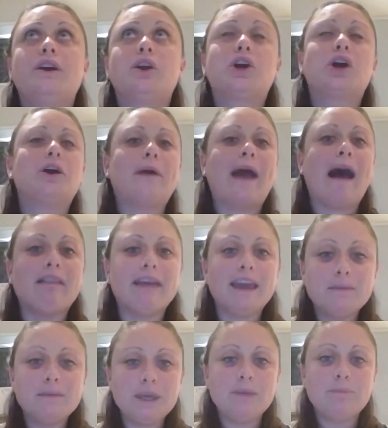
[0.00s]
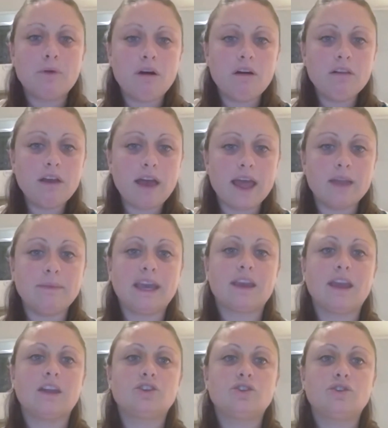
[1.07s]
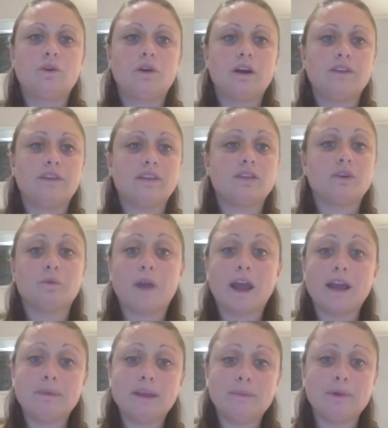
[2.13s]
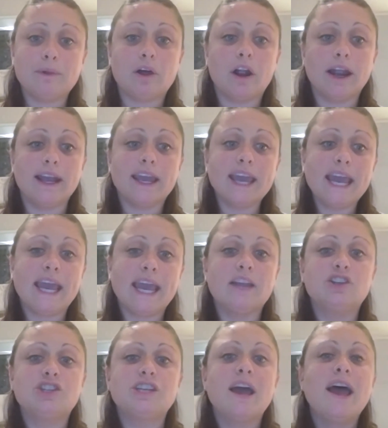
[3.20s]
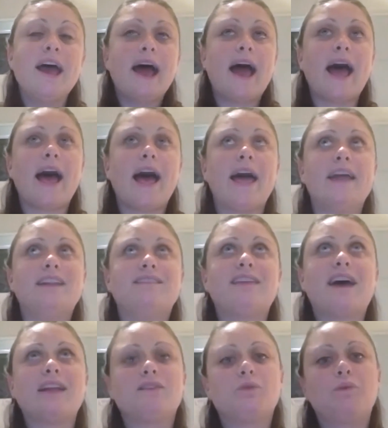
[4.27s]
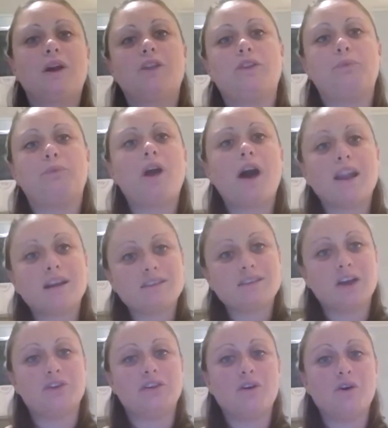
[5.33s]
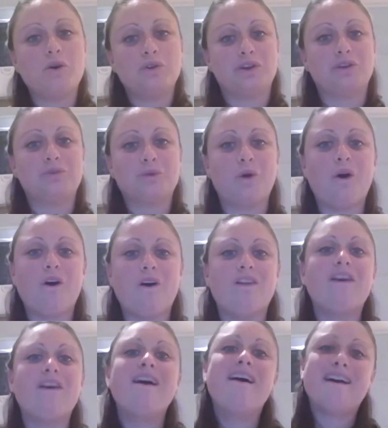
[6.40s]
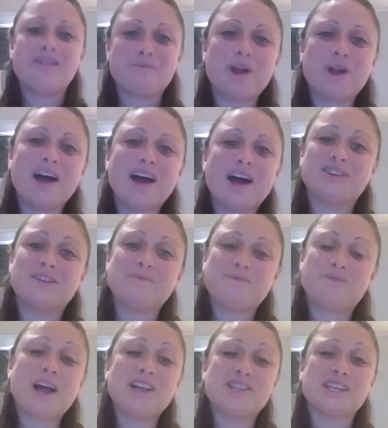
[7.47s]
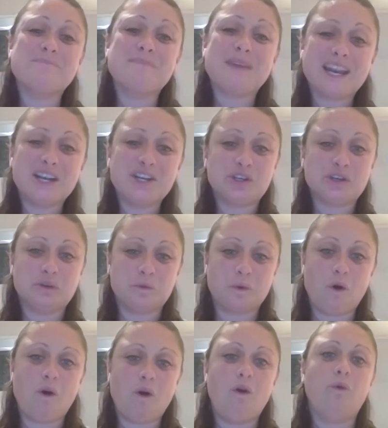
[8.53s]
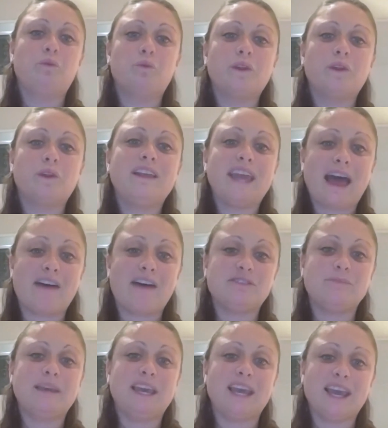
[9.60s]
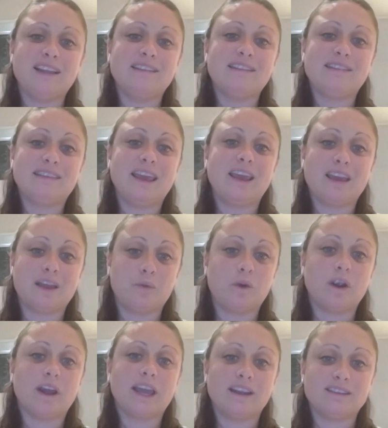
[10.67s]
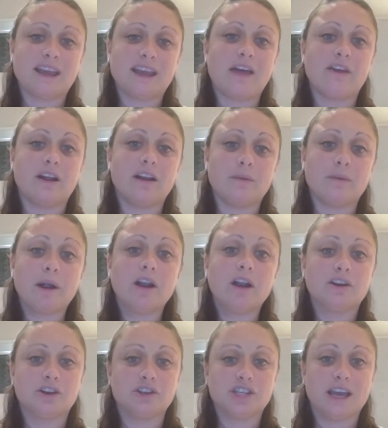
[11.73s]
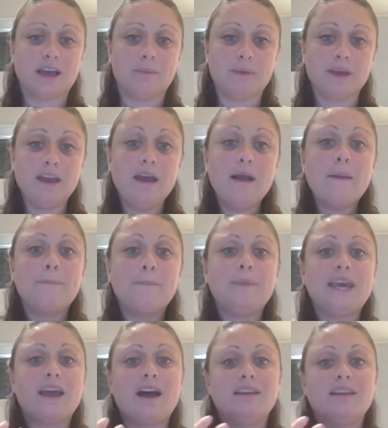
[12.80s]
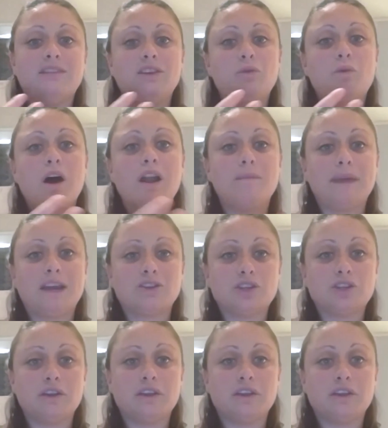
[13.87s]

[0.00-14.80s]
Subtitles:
corralling people and making sure that the right people are engaged. And that's where the product owner role and the project manager role really have to be in sync and working together in a partnership, because you want to make sure